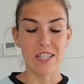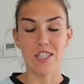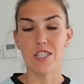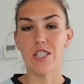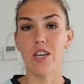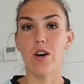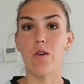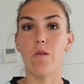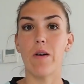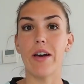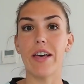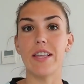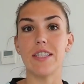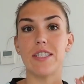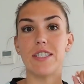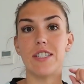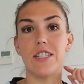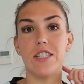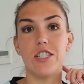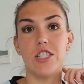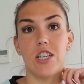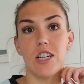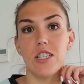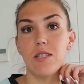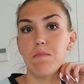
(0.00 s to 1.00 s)
So
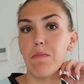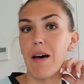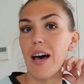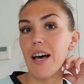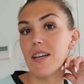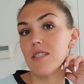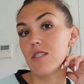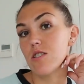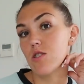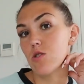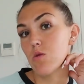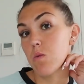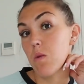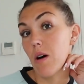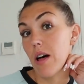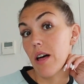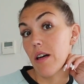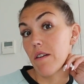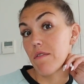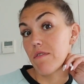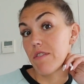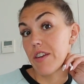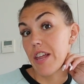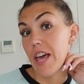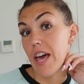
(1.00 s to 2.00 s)
it's just past
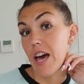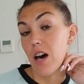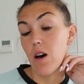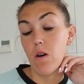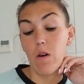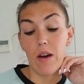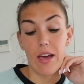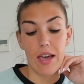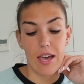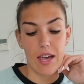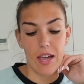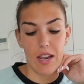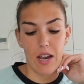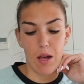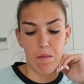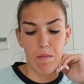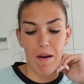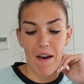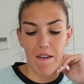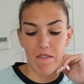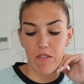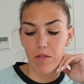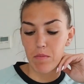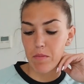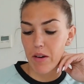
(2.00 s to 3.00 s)
12 now and I'm
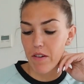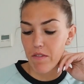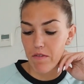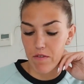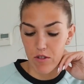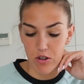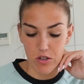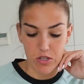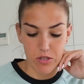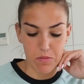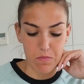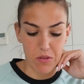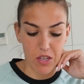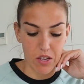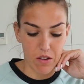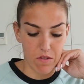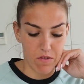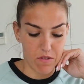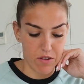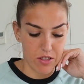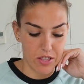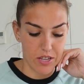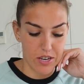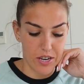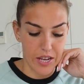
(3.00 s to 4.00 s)
having my first meal
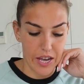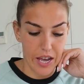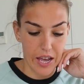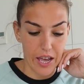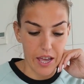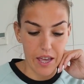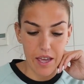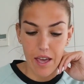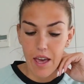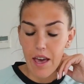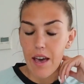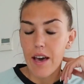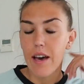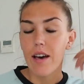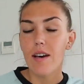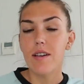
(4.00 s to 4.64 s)
for the day.